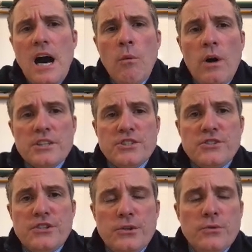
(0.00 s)
I want you
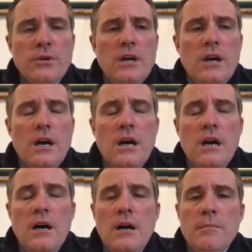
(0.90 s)
to
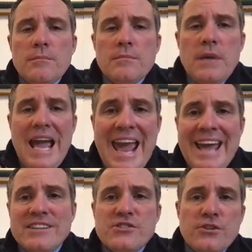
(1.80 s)

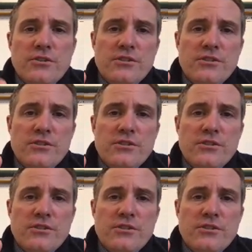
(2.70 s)
answer